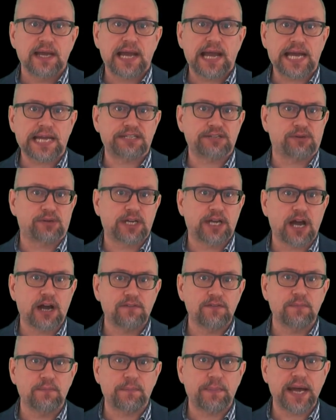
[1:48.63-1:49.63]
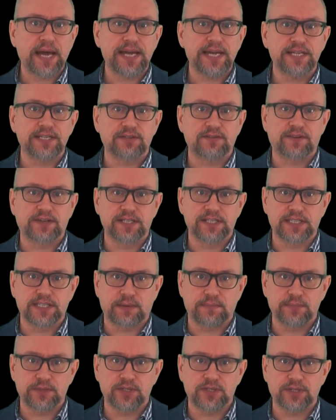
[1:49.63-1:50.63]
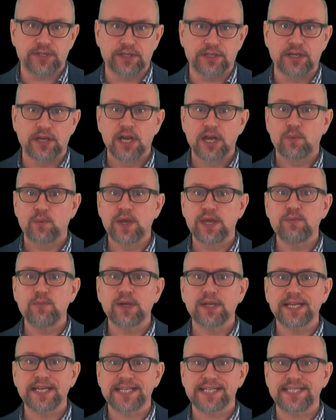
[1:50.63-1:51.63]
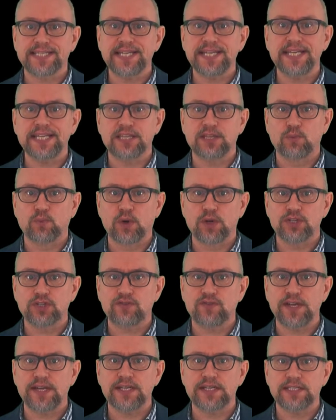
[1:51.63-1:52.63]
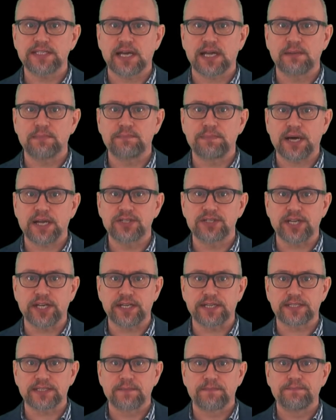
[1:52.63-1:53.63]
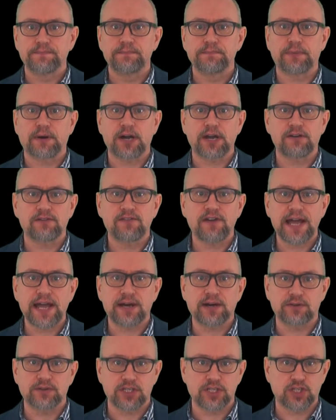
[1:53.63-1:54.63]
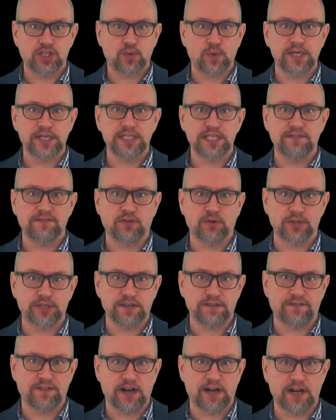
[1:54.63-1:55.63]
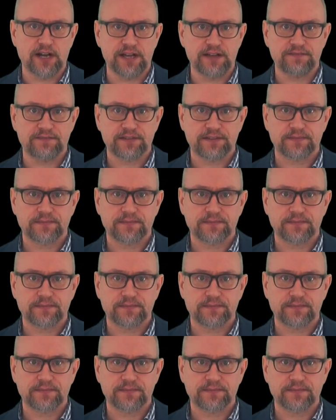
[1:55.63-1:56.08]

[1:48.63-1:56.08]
At our current pace of consumption, we will exceed the 1 trillion tonne budget by around 2045.